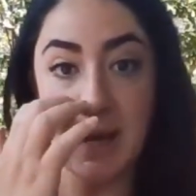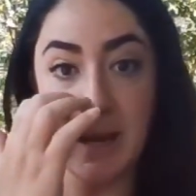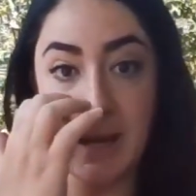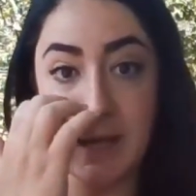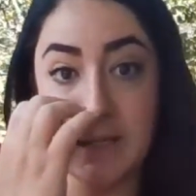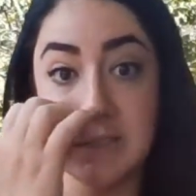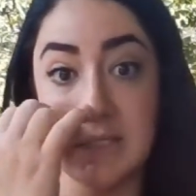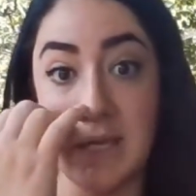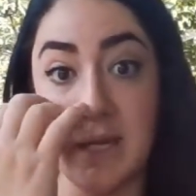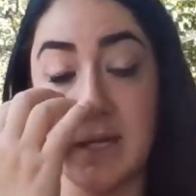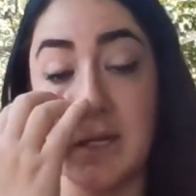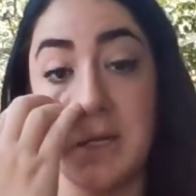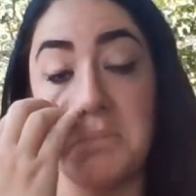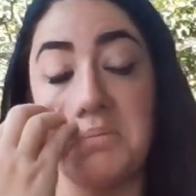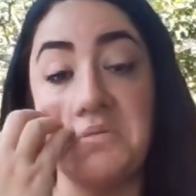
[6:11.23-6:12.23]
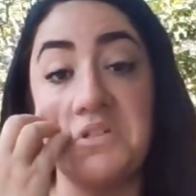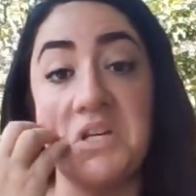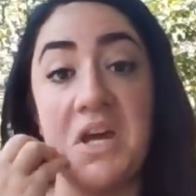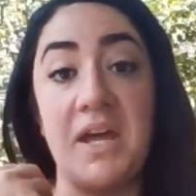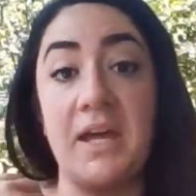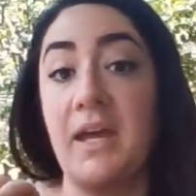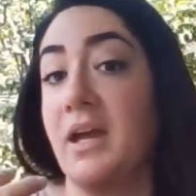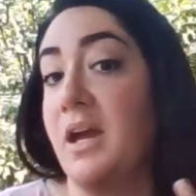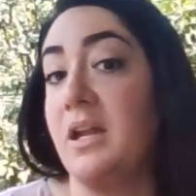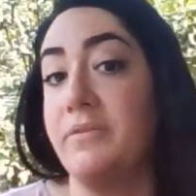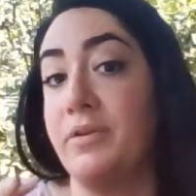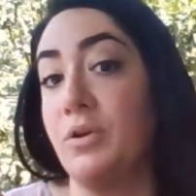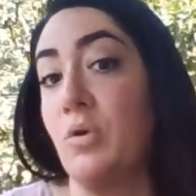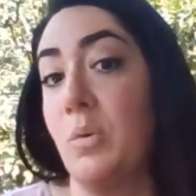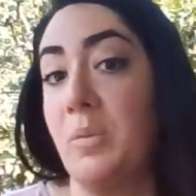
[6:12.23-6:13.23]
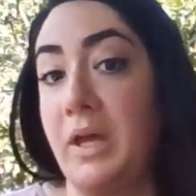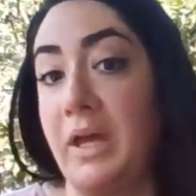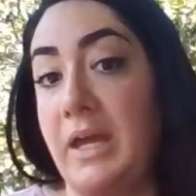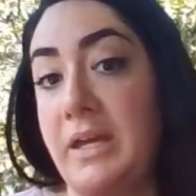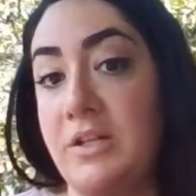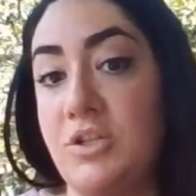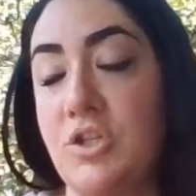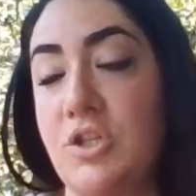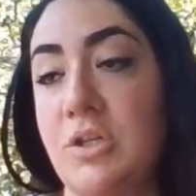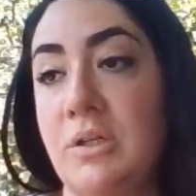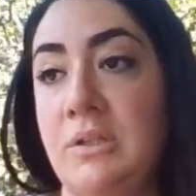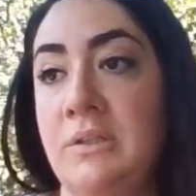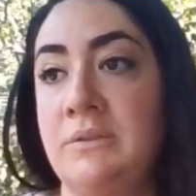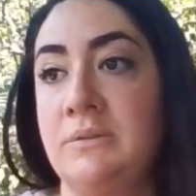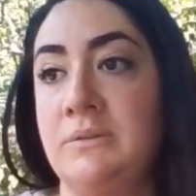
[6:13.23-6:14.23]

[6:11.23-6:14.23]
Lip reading: and they end up dying at kind of a normal age.